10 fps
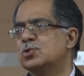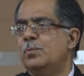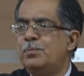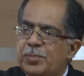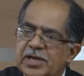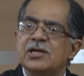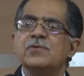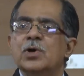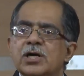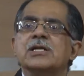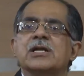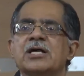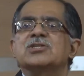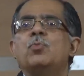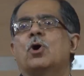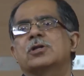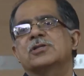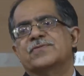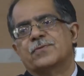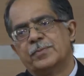to build world-class
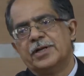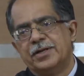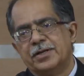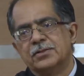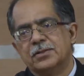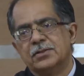models from India.